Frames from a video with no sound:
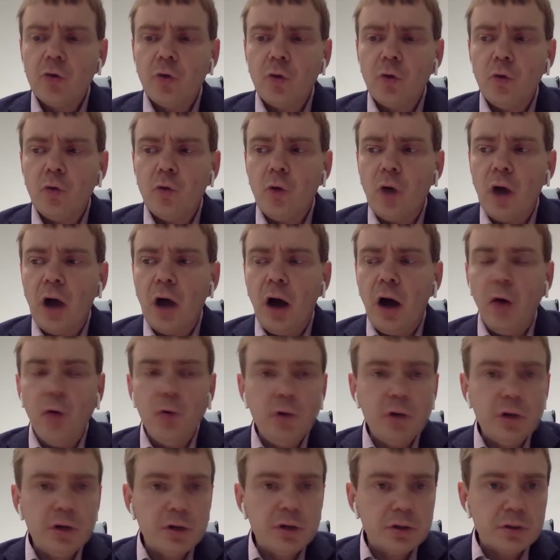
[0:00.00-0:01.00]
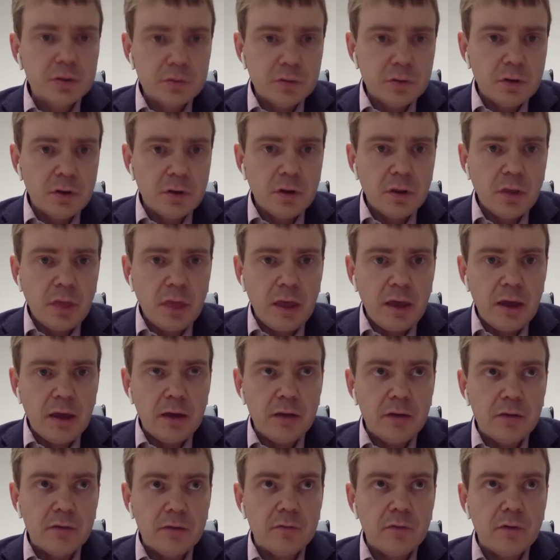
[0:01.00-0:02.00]
So our
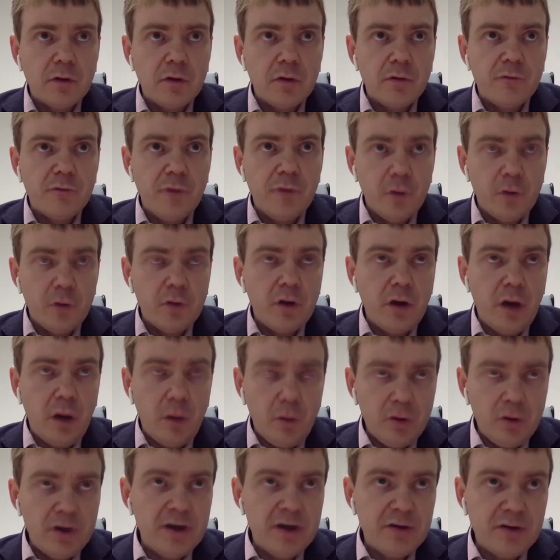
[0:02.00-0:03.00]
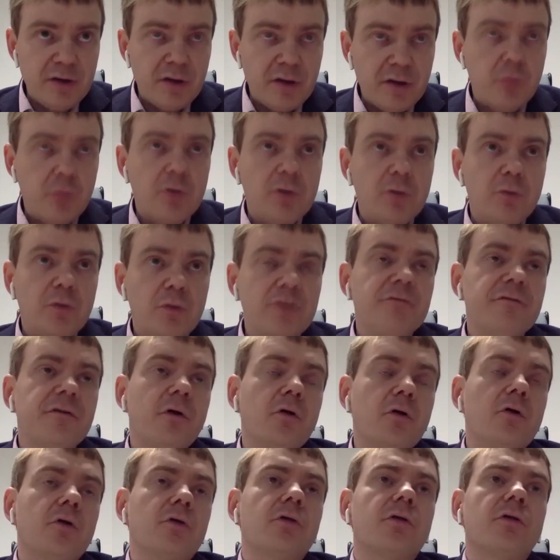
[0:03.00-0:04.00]
areas where we
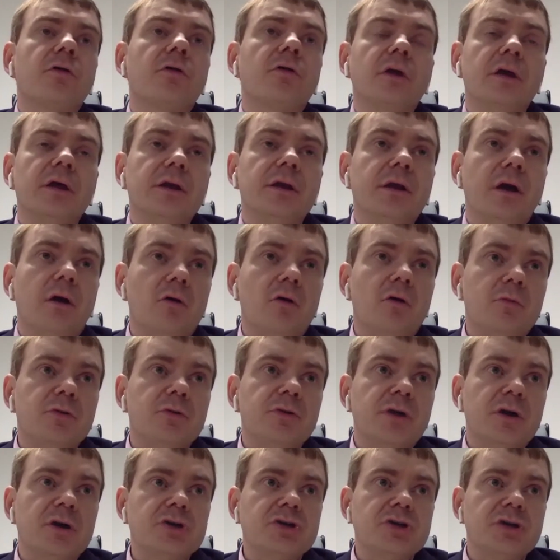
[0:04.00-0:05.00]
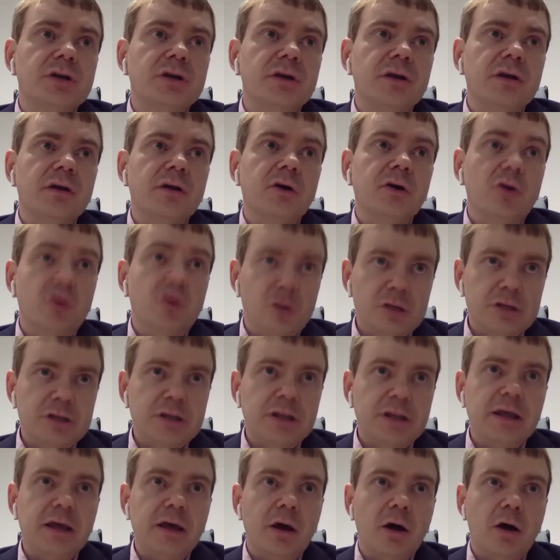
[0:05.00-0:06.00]
focus in our production
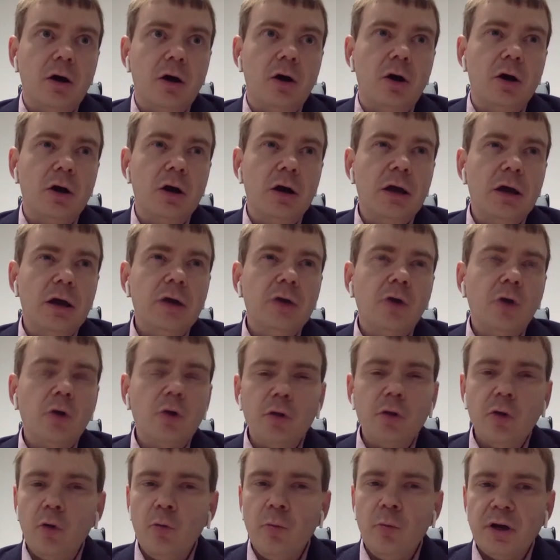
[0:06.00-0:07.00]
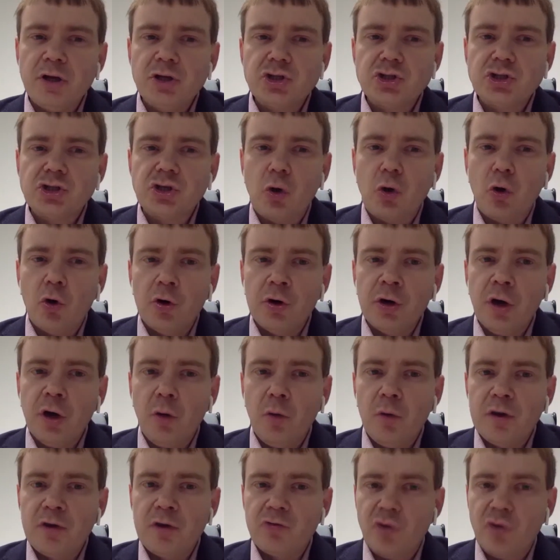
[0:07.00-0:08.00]
currently are not so much
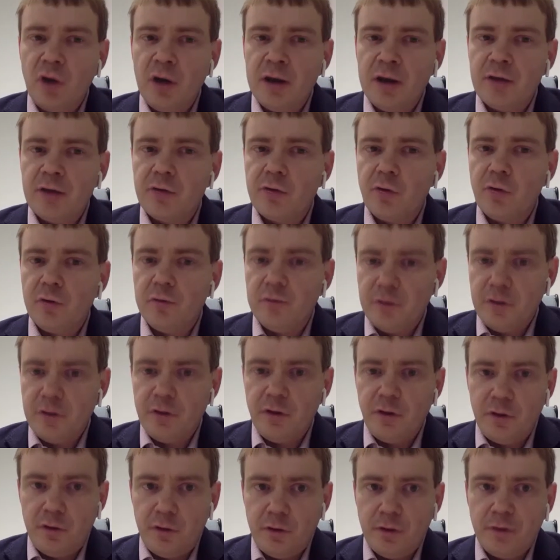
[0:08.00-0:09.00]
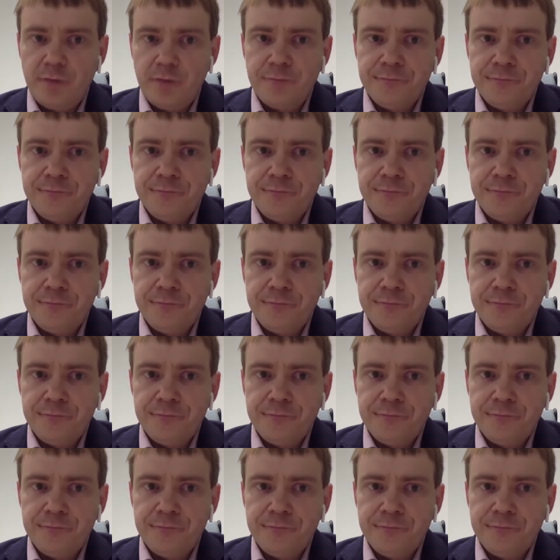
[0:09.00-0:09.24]
ongoing running services.